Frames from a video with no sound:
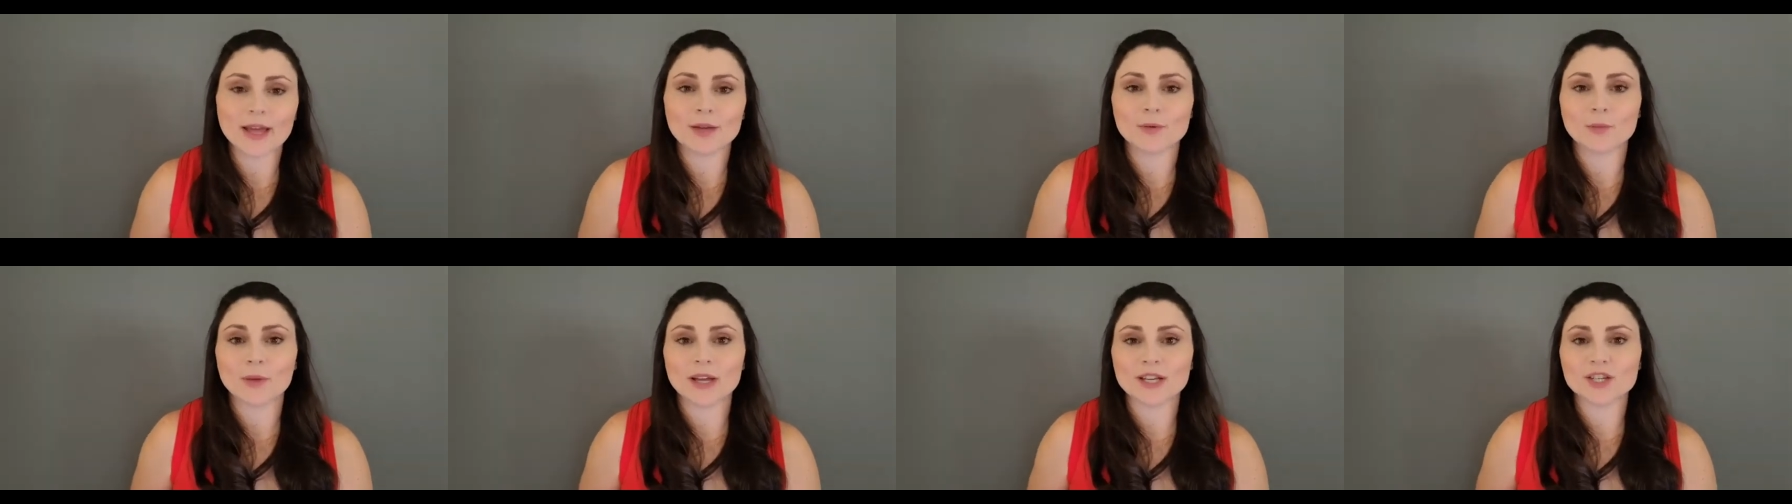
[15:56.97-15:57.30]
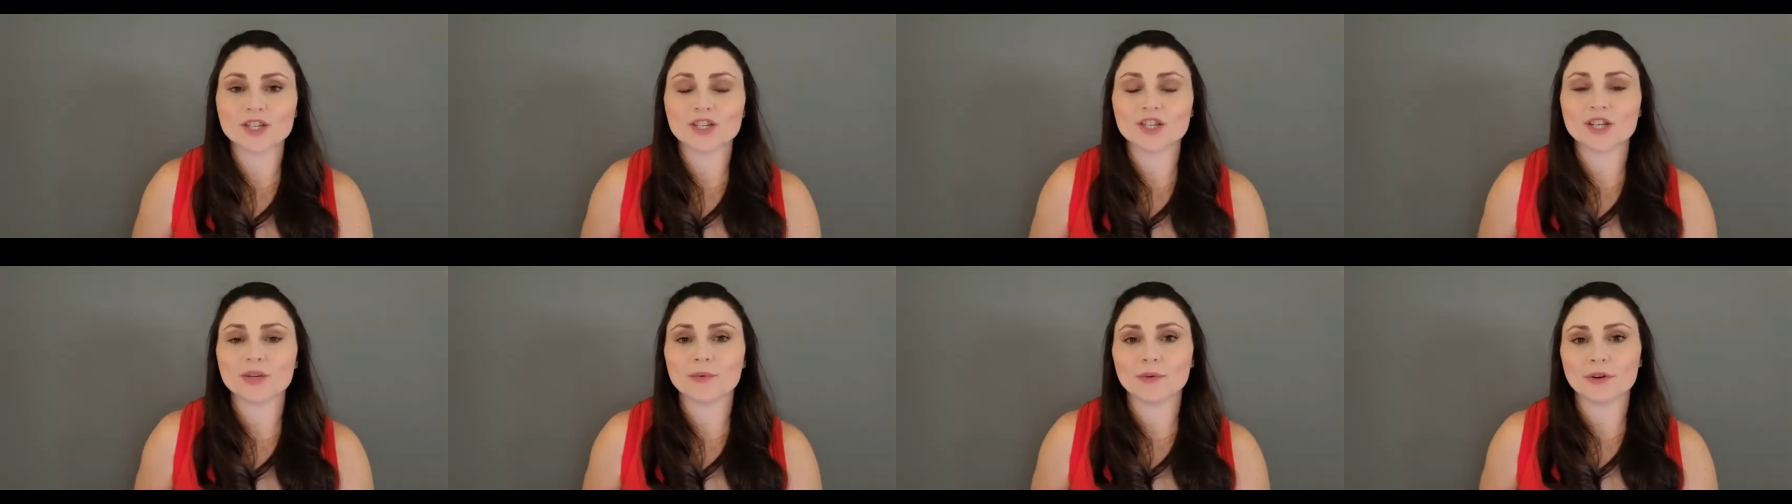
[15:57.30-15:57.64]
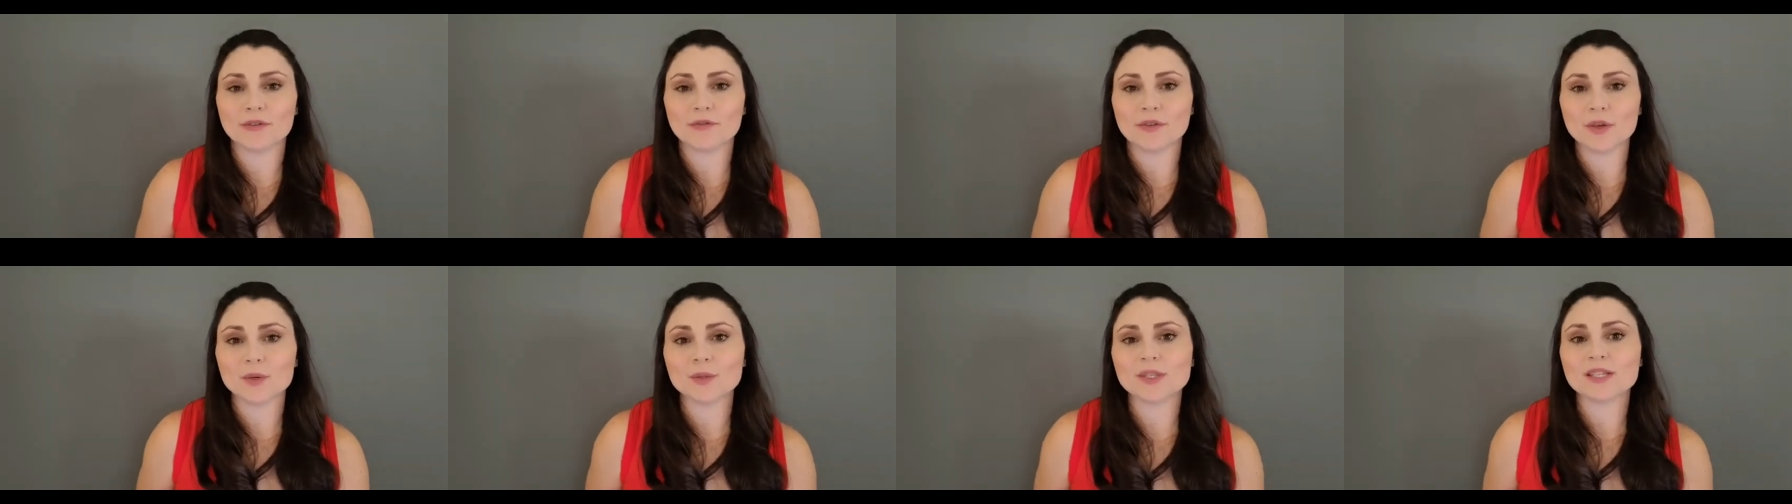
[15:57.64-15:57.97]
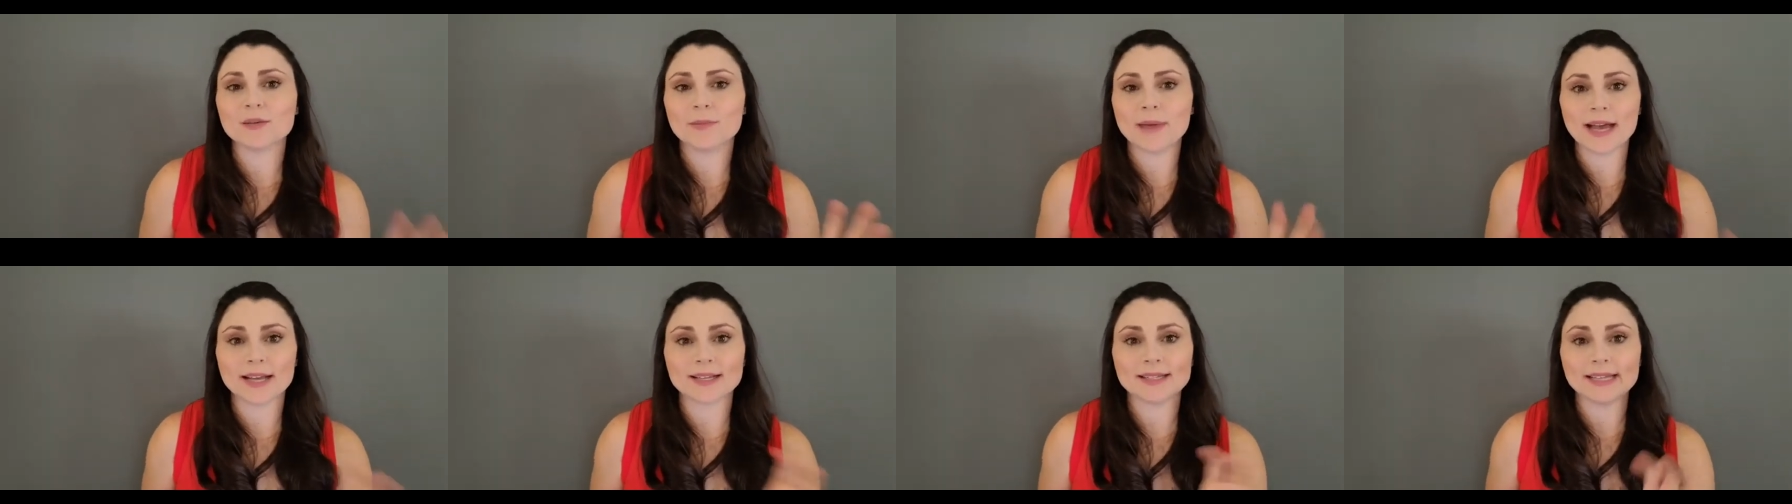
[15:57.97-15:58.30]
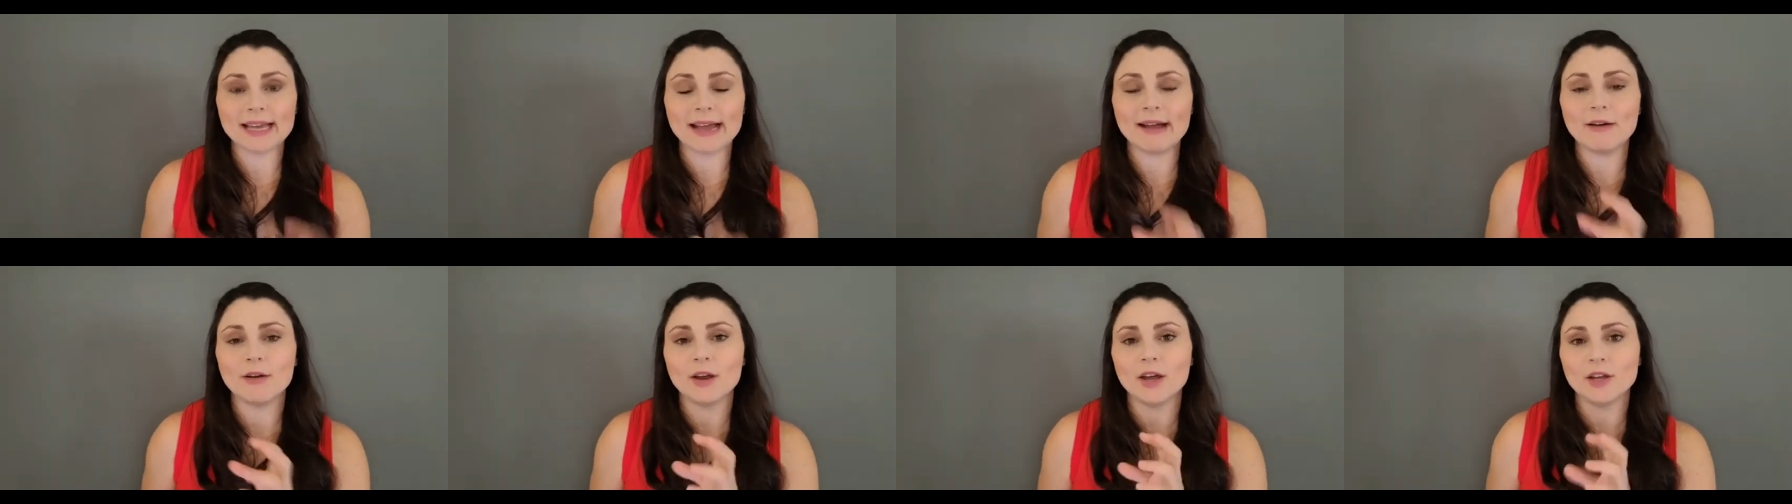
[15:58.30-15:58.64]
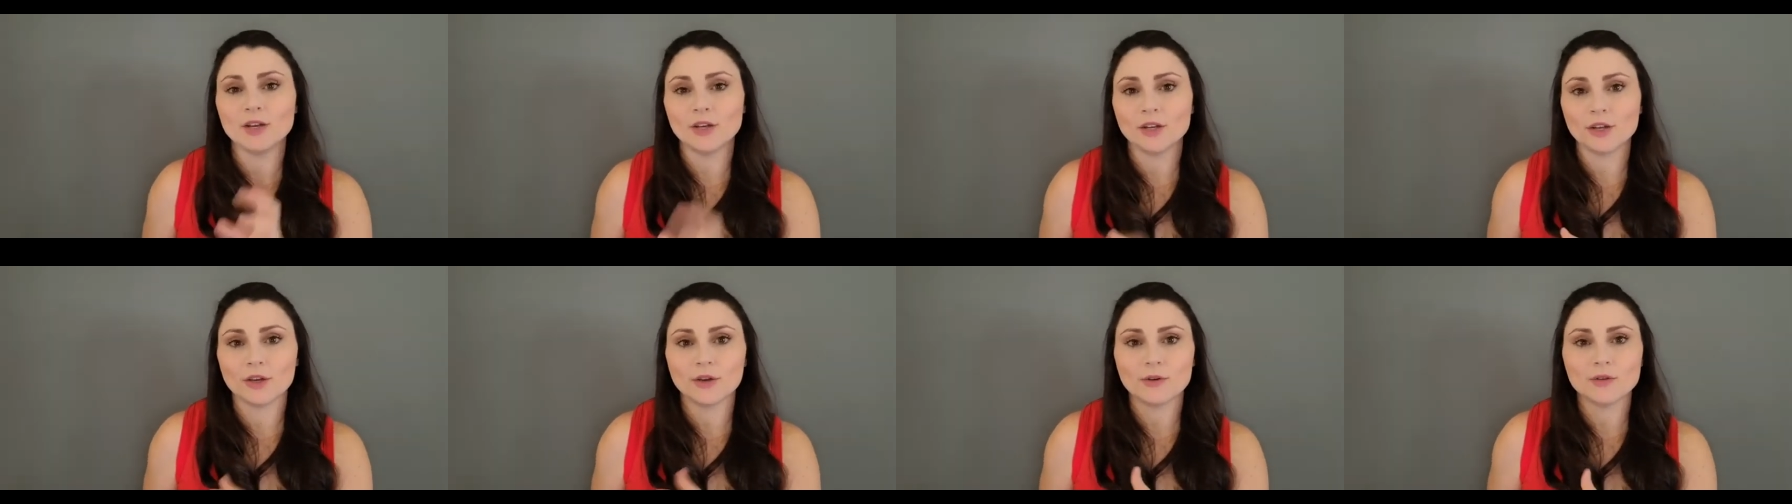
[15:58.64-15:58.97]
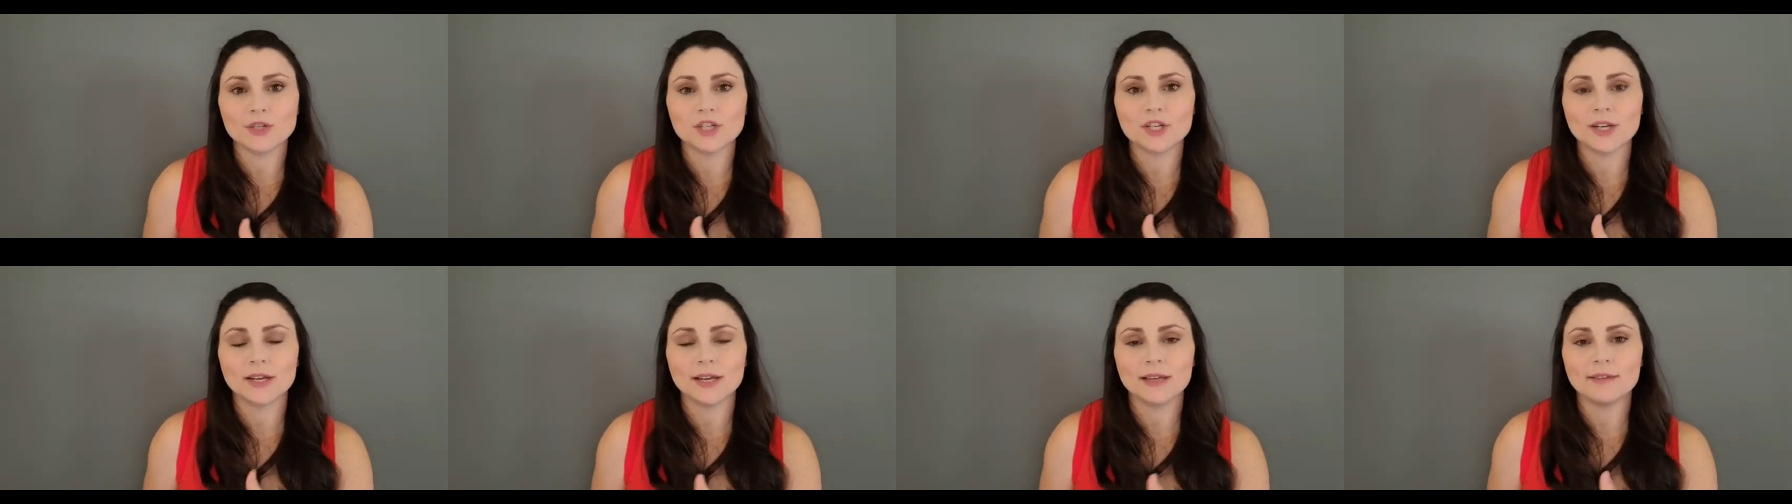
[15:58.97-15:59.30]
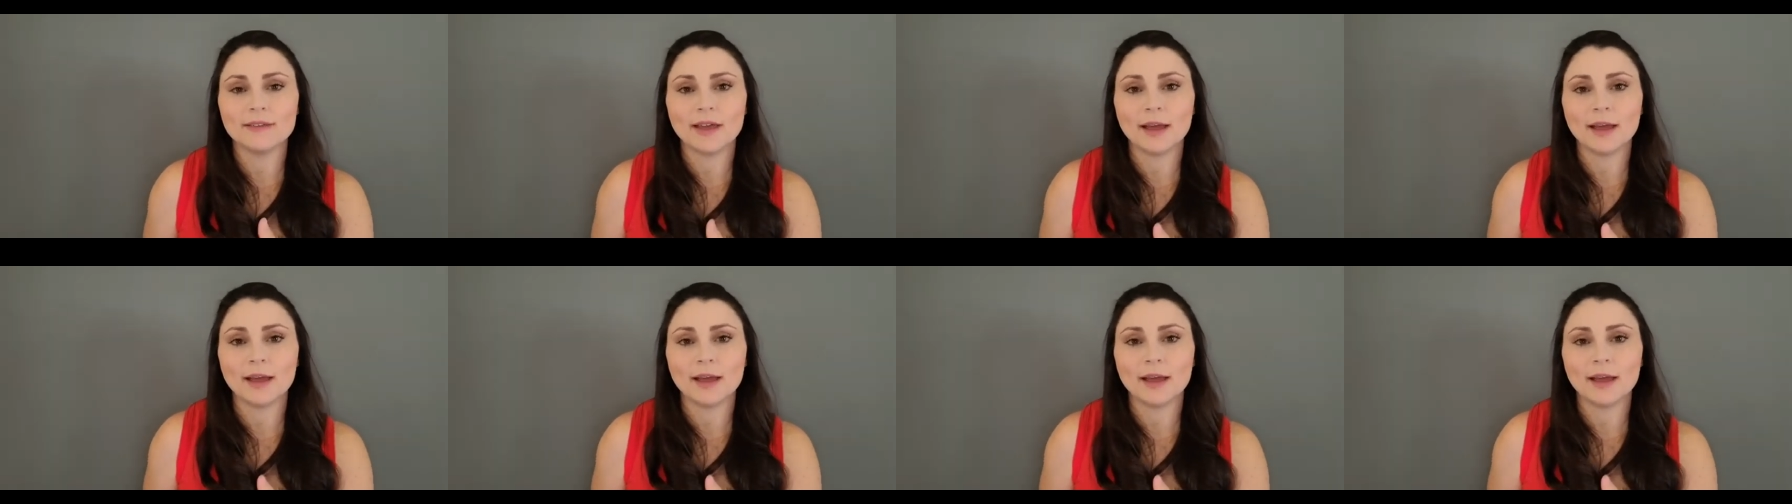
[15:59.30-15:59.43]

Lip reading: And when she refused to back down on negotiating